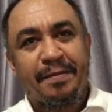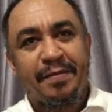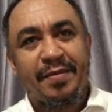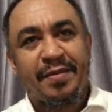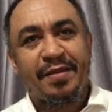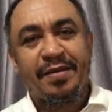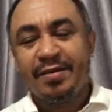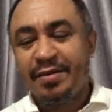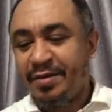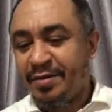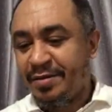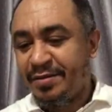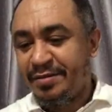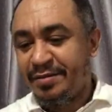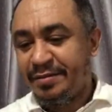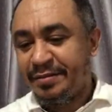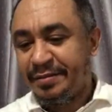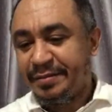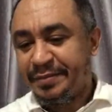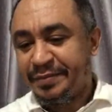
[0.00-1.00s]
You know?
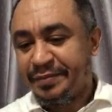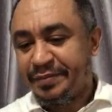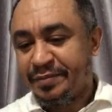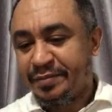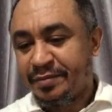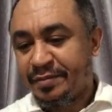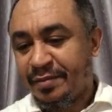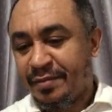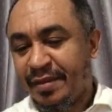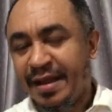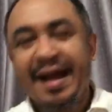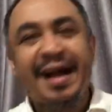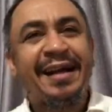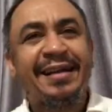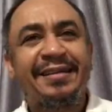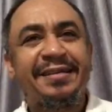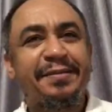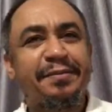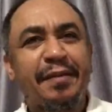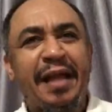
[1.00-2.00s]

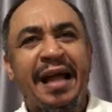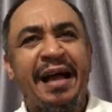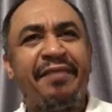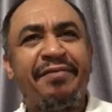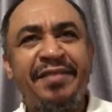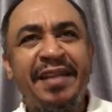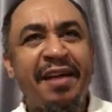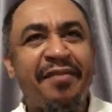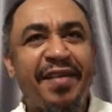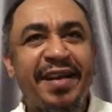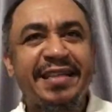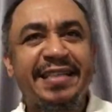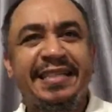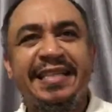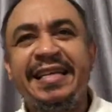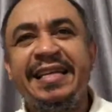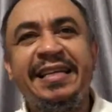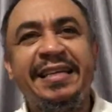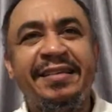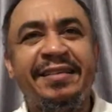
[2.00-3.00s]
And I've never
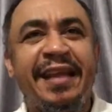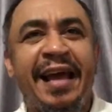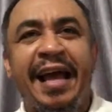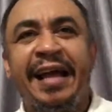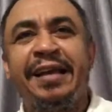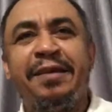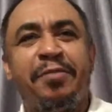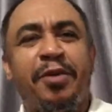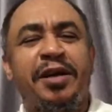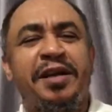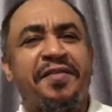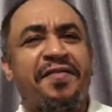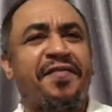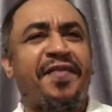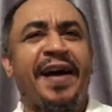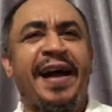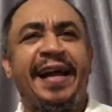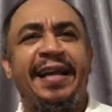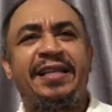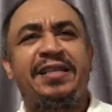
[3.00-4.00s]
seen anybody
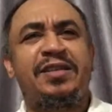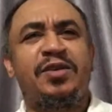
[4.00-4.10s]
fight